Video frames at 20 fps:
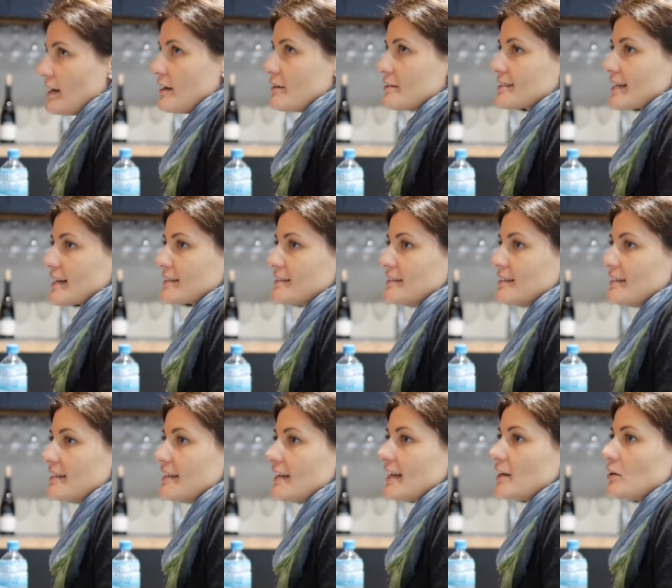
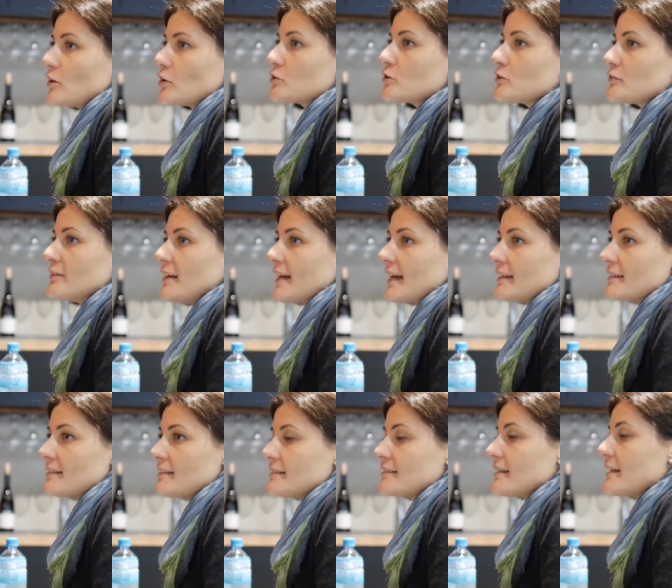suddenly a lot of
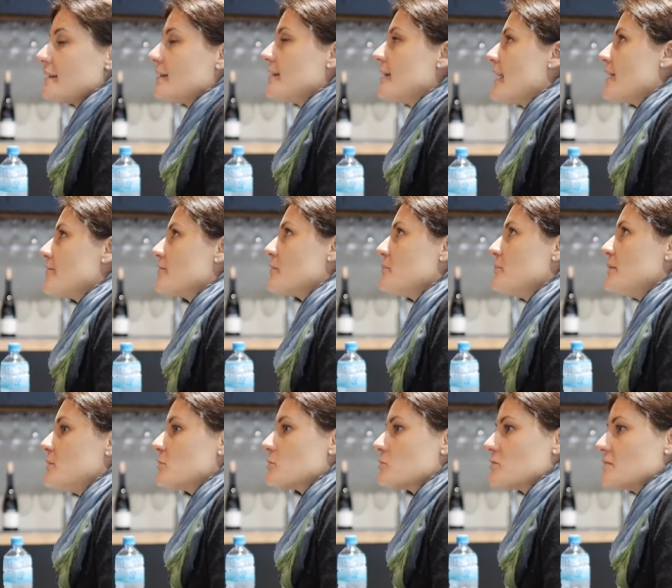land that had never
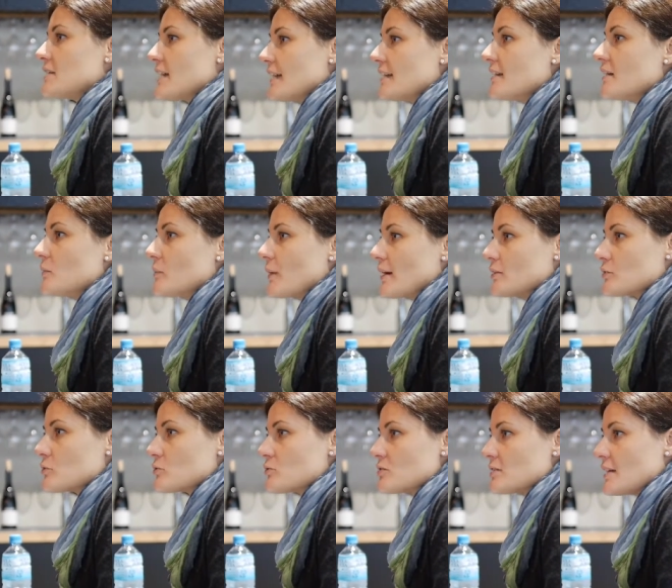been on sale
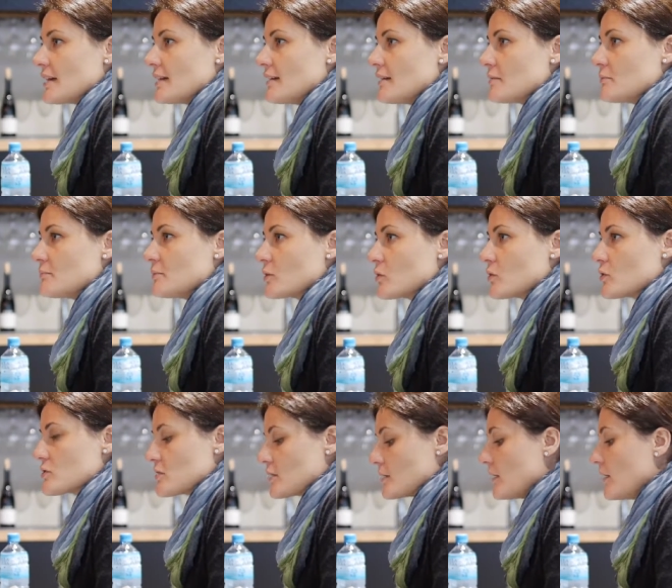went on sale
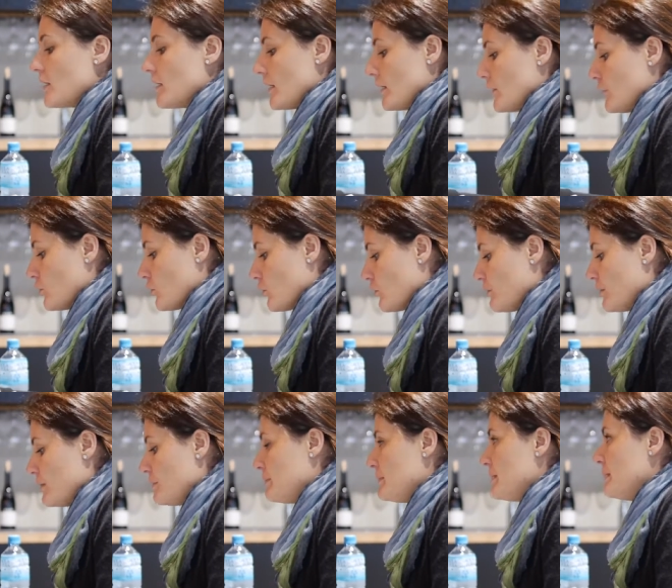because uh,
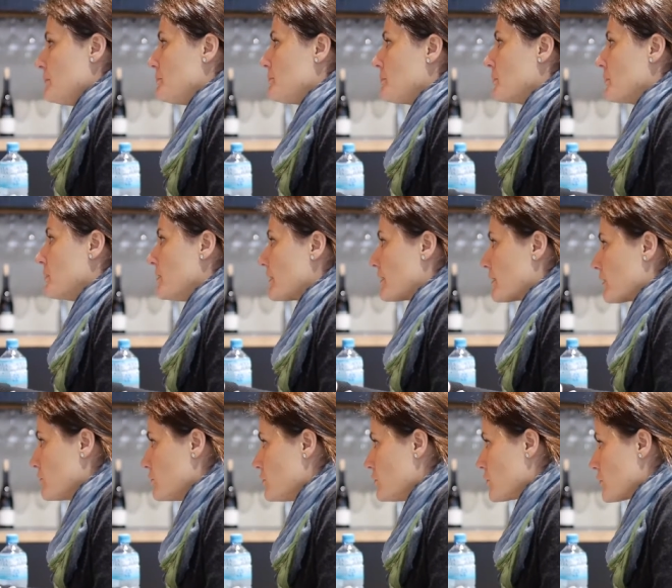noble people,
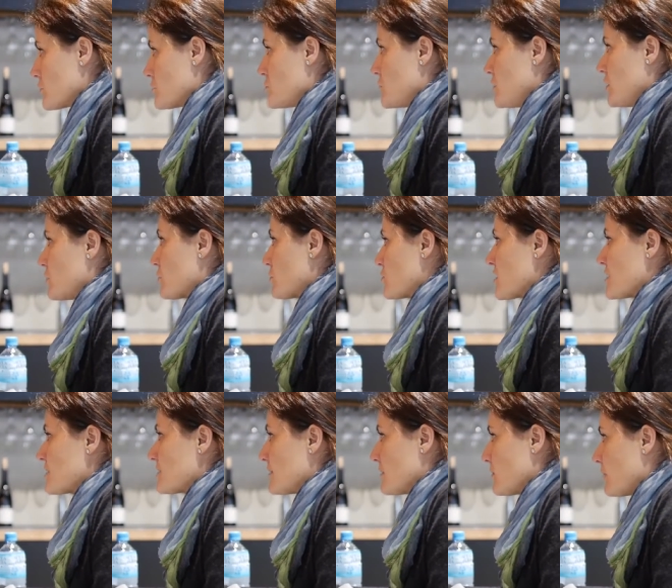clergy, or
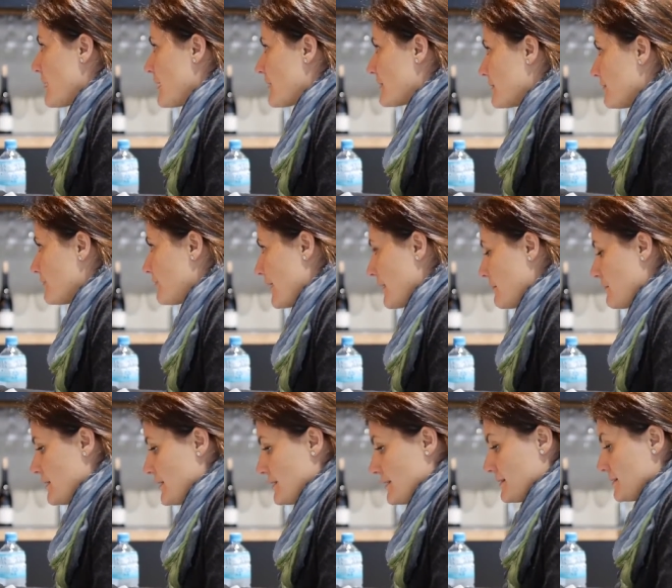just a wealthy
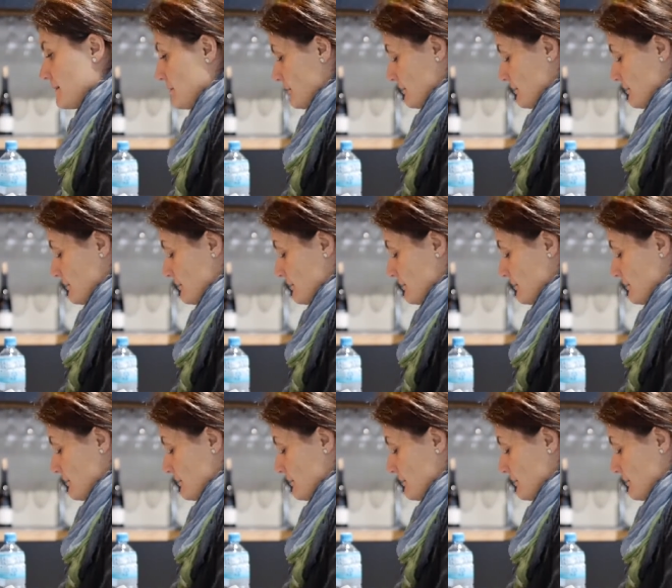family that